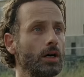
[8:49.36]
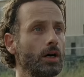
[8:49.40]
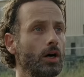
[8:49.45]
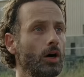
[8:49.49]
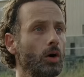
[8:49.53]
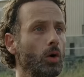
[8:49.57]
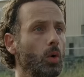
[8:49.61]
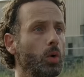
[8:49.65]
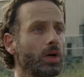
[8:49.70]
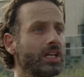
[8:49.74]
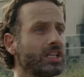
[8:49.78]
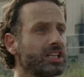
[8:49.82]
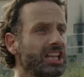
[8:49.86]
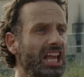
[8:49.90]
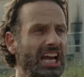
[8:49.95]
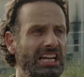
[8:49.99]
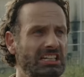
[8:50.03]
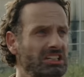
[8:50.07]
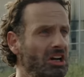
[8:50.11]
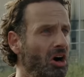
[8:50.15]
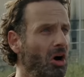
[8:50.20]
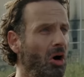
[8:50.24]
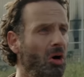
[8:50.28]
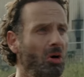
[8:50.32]
Rick refuses
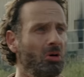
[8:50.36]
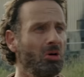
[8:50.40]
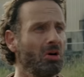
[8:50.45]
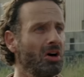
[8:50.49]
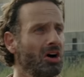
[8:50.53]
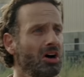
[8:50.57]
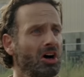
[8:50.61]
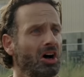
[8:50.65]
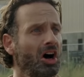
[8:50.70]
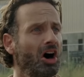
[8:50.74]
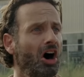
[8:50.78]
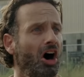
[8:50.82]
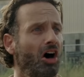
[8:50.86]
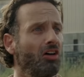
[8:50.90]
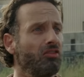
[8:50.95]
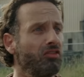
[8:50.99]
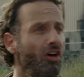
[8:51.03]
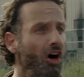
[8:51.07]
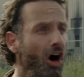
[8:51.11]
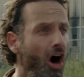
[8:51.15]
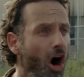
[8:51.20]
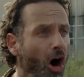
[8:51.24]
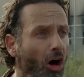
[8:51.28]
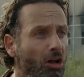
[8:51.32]
and says the governor and
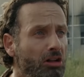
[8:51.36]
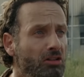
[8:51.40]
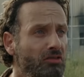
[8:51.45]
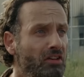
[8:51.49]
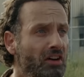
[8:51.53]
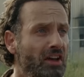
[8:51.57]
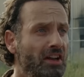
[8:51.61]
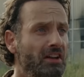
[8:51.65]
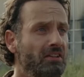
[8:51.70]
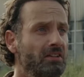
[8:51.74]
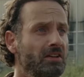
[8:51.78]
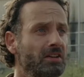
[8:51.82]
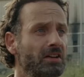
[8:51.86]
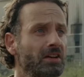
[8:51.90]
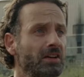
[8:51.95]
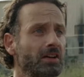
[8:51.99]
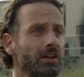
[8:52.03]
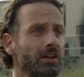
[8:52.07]
his people can stay,